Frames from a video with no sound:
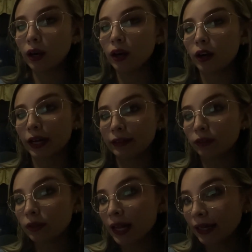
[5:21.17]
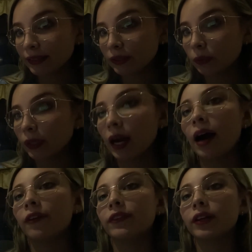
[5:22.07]
Okay, so last we
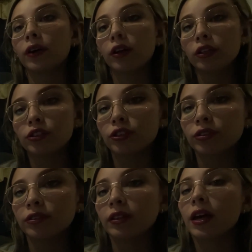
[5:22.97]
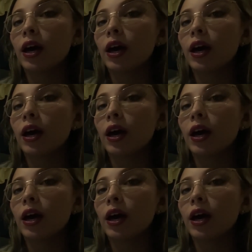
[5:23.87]
have the conclusions.